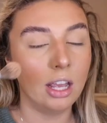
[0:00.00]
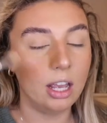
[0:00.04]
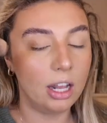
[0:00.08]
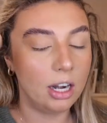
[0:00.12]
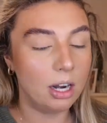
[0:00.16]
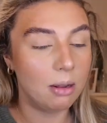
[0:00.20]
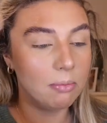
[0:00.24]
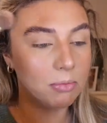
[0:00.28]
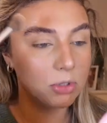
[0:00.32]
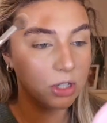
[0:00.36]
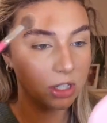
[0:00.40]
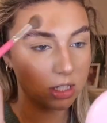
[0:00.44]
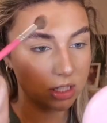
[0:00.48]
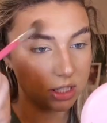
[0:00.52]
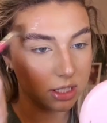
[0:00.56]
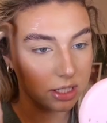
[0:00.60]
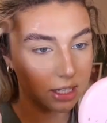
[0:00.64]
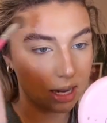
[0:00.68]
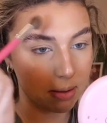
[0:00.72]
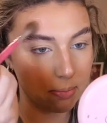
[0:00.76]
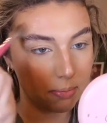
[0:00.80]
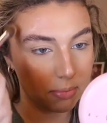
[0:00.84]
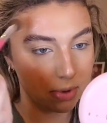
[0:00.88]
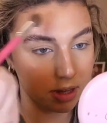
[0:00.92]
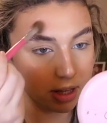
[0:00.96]
I'm just
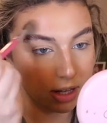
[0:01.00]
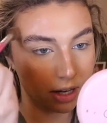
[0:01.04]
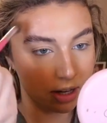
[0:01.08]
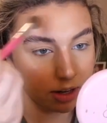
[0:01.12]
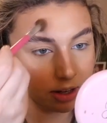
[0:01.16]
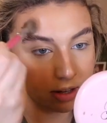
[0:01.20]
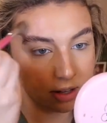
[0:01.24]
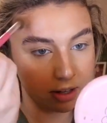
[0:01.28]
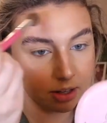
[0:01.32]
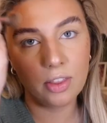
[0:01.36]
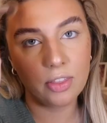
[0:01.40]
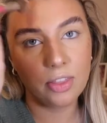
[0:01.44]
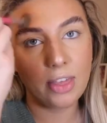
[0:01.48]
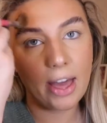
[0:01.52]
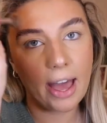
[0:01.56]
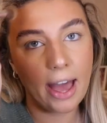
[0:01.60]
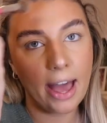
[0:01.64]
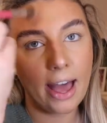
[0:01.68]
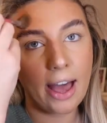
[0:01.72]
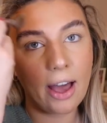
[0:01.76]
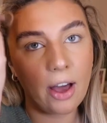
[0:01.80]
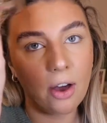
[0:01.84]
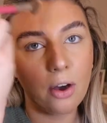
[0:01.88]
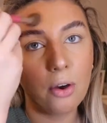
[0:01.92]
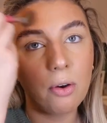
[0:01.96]
stamping that
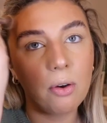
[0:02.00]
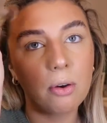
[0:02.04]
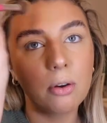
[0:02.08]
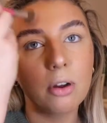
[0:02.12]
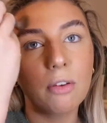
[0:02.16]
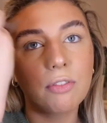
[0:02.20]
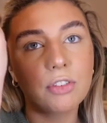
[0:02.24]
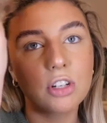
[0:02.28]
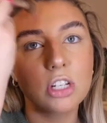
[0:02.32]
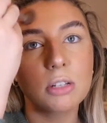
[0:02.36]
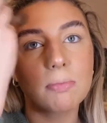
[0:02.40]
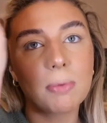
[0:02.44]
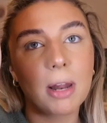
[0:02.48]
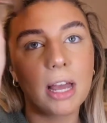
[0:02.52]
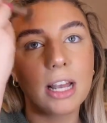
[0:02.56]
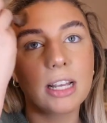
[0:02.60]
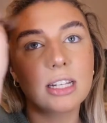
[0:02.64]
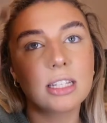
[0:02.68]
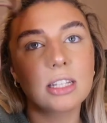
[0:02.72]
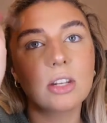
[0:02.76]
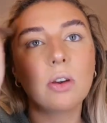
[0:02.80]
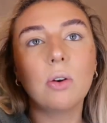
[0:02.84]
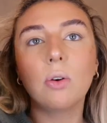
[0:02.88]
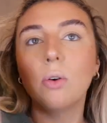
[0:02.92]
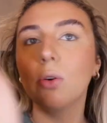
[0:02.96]
out. Just
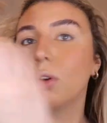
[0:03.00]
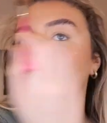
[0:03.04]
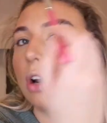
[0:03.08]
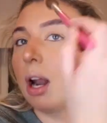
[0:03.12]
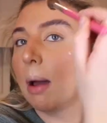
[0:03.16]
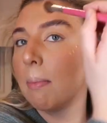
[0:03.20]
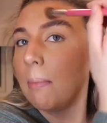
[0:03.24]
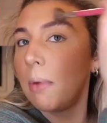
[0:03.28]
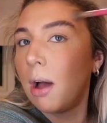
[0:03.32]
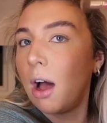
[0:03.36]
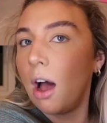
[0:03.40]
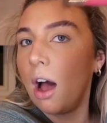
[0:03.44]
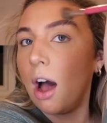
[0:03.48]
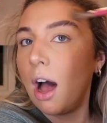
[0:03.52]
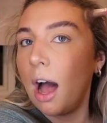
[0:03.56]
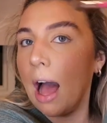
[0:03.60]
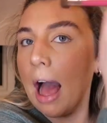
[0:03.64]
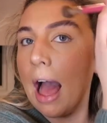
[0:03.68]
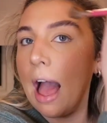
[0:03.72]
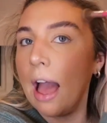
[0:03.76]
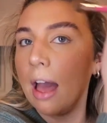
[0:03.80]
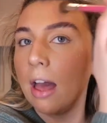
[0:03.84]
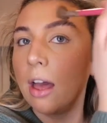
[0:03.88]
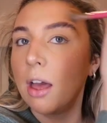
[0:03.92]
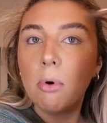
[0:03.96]
placed all like my
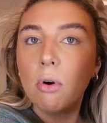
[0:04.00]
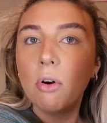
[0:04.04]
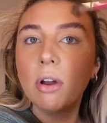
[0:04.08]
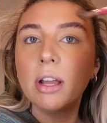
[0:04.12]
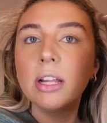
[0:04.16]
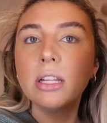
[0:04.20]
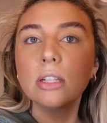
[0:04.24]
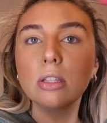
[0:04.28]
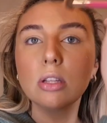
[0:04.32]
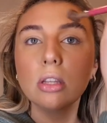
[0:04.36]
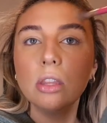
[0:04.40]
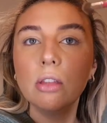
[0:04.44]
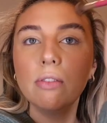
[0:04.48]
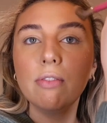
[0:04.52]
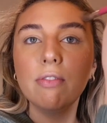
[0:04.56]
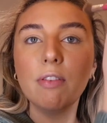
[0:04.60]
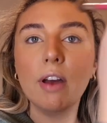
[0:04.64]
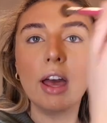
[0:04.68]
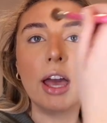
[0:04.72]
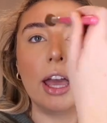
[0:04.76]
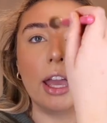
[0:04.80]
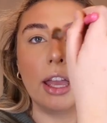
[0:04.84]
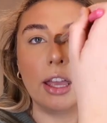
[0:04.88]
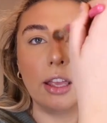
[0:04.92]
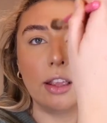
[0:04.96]
high points on the
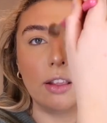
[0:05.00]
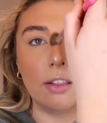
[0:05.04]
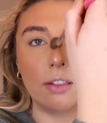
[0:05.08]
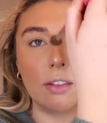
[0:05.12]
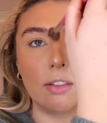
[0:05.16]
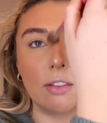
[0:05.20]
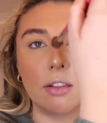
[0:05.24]
face.